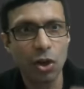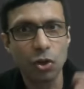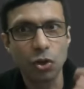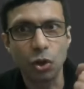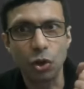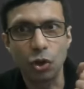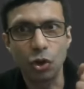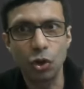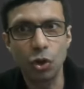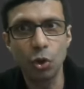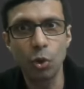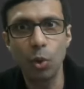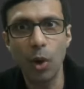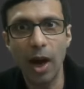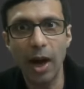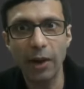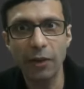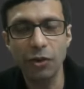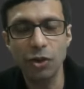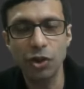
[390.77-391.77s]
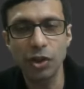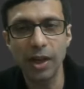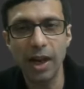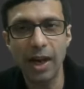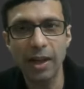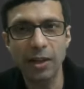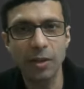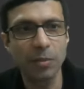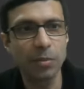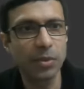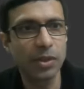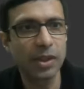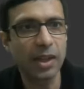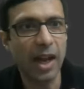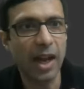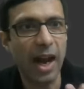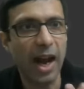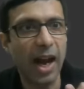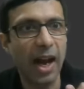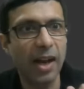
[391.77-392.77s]
So two hydrogen atoms
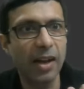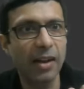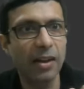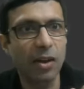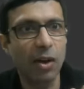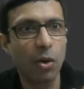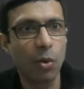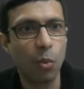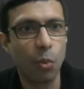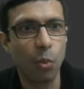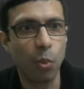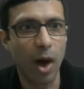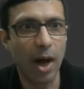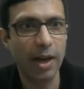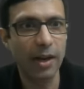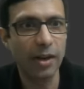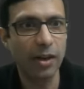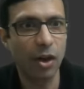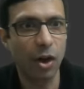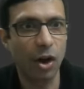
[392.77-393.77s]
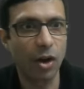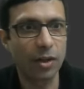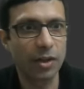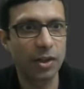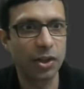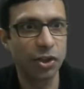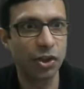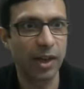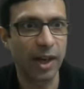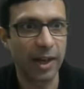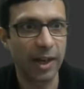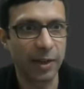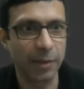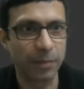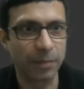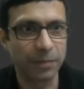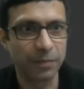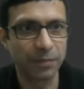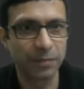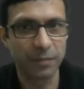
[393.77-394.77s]
and one oxygen atom.
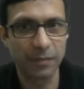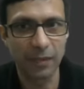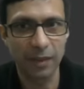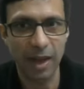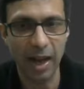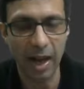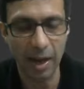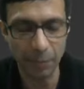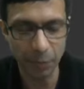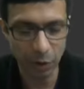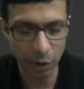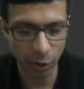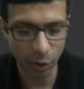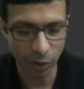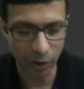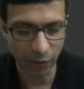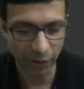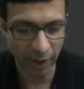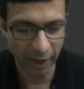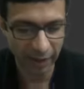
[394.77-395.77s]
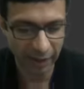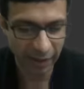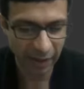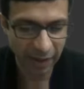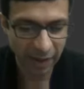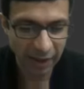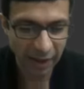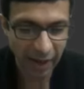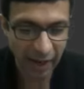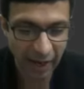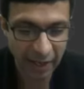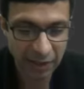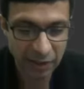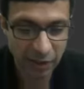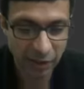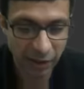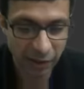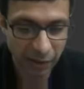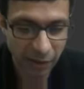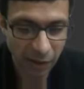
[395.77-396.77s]
Absolutely right.
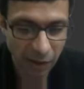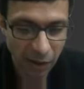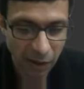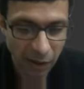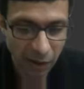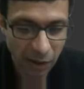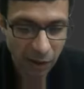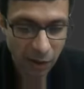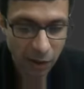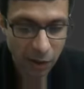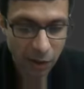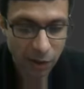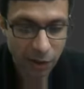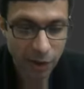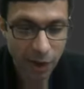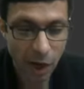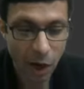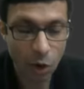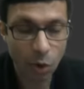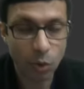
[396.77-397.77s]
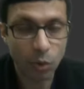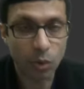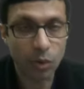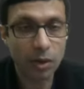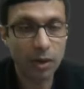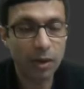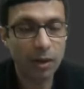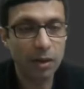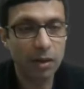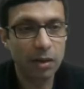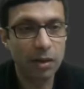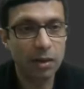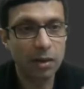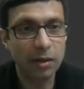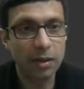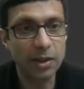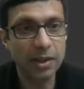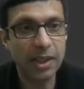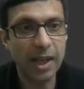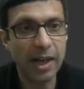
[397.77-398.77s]
Excellent. Now,
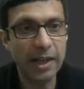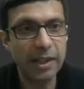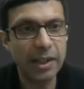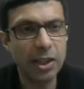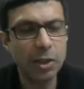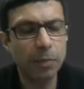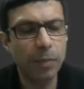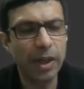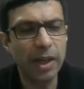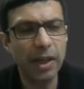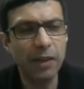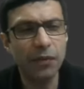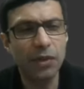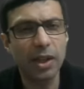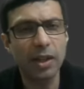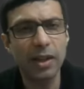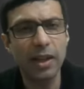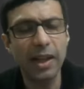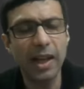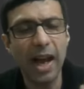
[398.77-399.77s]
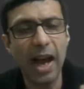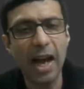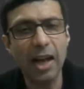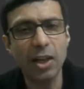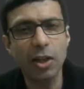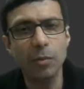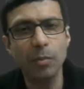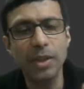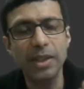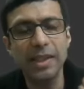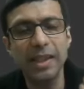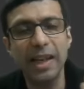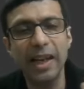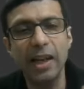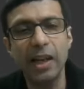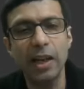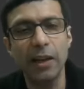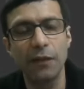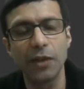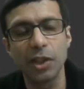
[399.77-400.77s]
the scientists believe that the atom is
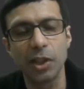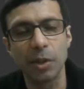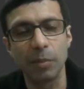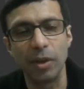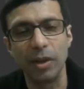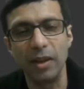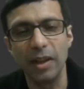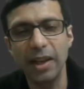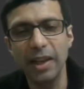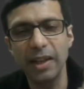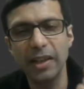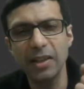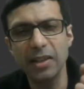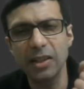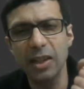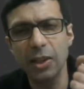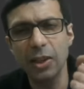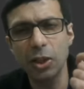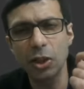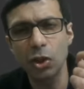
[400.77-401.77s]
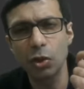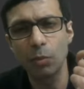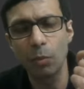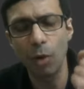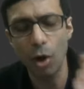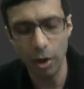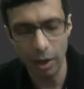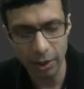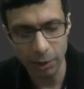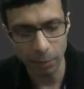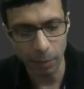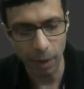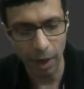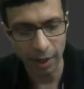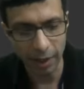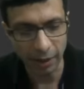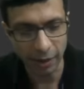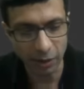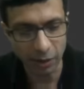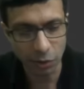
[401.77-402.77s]
indivisible. It is the smallest
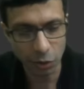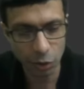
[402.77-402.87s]
particle.